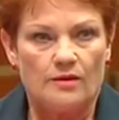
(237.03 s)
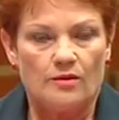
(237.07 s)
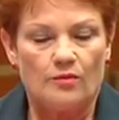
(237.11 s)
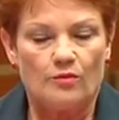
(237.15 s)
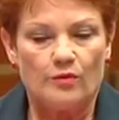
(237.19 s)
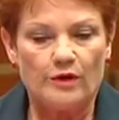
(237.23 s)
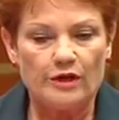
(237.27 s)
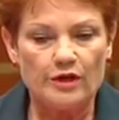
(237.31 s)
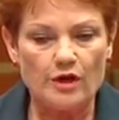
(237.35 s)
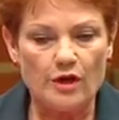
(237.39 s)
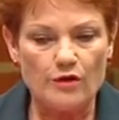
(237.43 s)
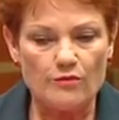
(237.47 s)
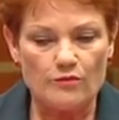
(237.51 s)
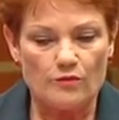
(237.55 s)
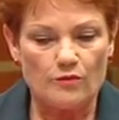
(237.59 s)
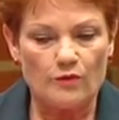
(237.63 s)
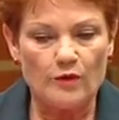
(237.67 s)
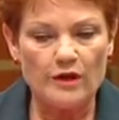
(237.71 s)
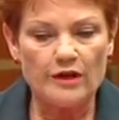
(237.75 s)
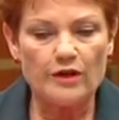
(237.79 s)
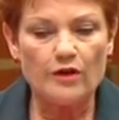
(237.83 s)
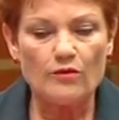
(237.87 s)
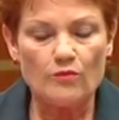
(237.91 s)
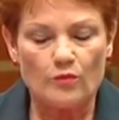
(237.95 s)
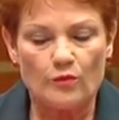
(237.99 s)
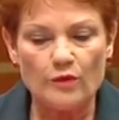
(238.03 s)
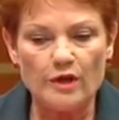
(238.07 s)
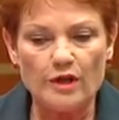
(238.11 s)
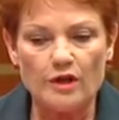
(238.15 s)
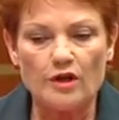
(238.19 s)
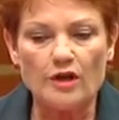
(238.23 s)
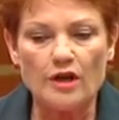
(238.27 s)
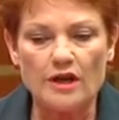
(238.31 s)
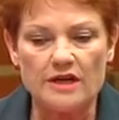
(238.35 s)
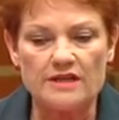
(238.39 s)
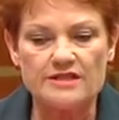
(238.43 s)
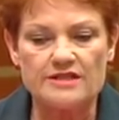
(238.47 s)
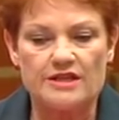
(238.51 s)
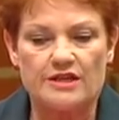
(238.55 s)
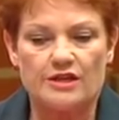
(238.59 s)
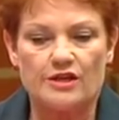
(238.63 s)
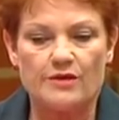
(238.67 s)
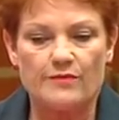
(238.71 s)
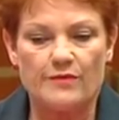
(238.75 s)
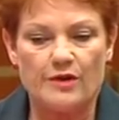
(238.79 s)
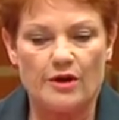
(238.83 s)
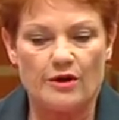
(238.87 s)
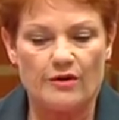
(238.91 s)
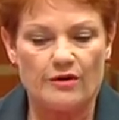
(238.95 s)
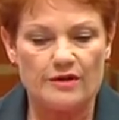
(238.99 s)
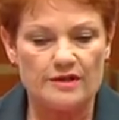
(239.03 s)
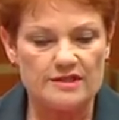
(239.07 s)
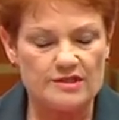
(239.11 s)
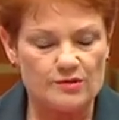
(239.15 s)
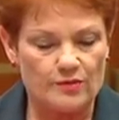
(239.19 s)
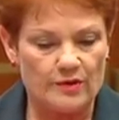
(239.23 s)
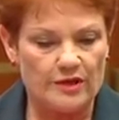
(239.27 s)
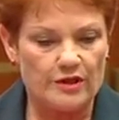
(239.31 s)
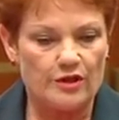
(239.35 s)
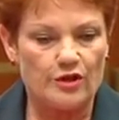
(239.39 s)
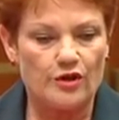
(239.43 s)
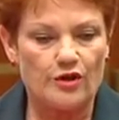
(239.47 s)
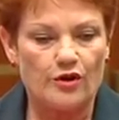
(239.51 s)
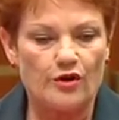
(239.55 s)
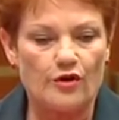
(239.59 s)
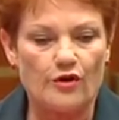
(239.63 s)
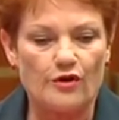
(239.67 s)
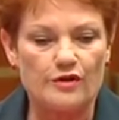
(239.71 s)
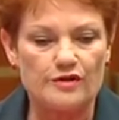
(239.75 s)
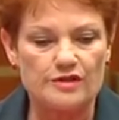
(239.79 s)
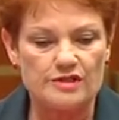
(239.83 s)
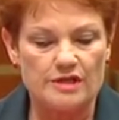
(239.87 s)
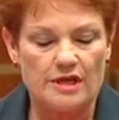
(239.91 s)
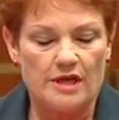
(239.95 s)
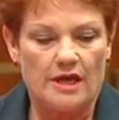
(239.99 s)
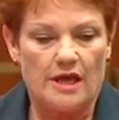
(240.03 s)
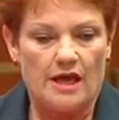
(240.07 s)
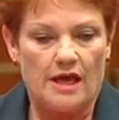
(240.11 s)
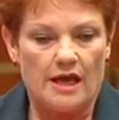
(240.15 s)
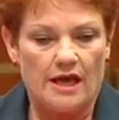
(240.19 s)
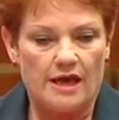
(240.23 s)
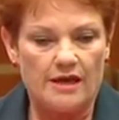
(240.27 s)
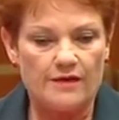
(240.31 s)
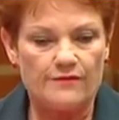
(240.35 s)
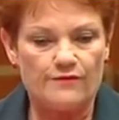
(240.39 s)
We're not going to tell your parents whether you got a